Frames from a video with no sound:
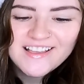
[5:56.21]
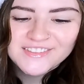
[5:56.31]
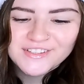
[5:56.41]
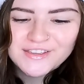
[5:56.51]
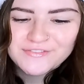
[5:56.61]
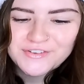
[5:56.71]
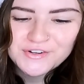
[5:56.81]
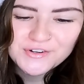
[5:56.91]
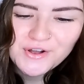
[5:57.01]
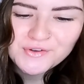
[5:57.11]
Looking for
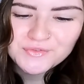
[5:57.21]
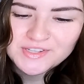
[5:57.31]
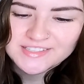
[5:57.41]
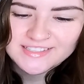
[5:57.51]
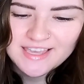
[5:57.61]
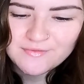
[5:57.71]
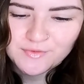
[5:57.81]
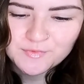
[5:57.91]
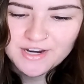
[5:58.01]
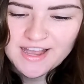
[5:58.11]
her own escape
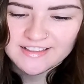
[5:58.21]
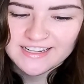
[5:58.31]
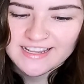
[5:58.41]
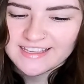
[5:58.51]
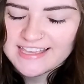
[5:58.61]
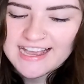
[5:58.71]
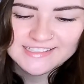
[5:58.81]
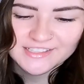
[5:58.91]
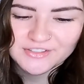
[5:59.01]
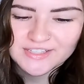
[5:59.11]
from reality,
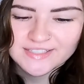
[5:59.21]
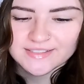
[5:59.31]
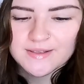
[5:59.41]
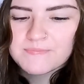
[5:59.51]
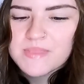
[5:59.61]
Cass agrees.